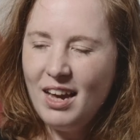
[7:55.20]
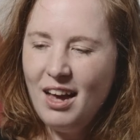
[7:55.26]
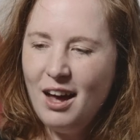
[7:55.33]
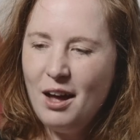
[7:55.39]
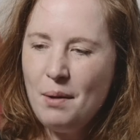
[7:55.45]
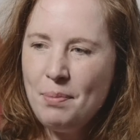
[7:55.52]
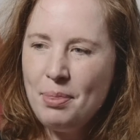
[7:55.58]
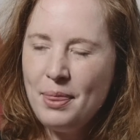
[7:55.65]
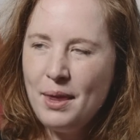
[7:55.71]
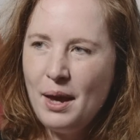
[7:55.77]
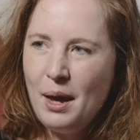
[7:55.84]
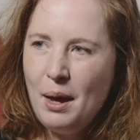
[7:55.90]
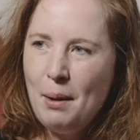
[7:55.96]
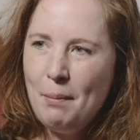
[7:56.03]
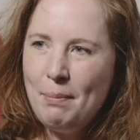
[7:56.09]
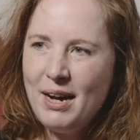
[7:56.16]
Um,
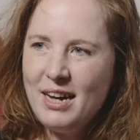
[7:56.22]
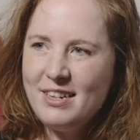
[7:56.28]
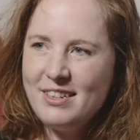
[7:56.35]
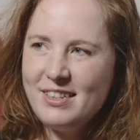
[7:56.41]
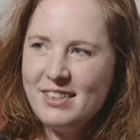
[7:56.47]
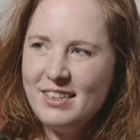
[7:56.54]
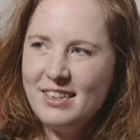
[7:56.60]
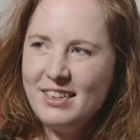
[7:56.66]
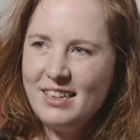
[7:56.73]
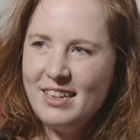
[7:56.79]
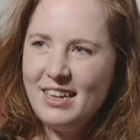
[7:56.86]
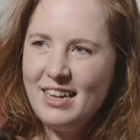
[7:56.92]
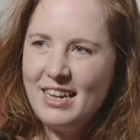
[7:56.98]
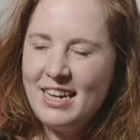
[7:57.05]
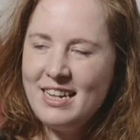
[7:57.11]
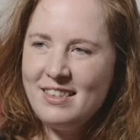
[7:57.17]
but
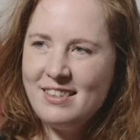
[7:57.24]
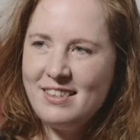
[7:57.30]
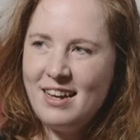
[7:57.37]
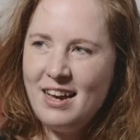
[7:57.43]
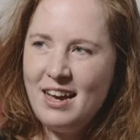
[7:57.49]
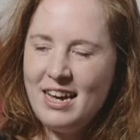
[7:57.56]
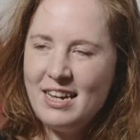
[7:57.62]
it's, uh,